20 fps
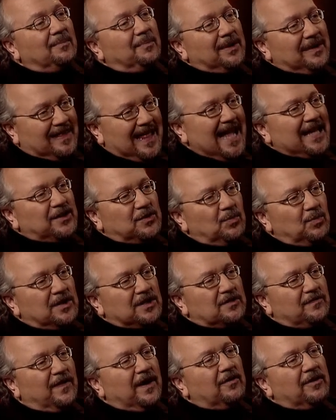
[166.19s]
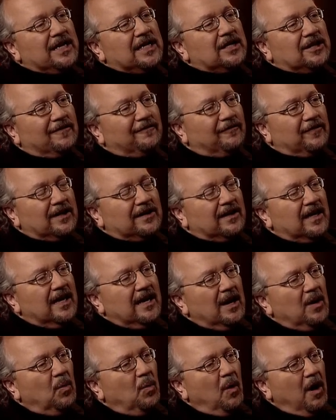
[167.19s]
But that's what's very different,
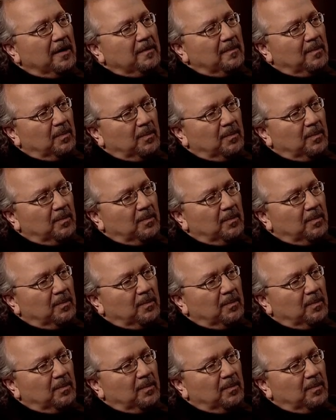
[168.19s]
what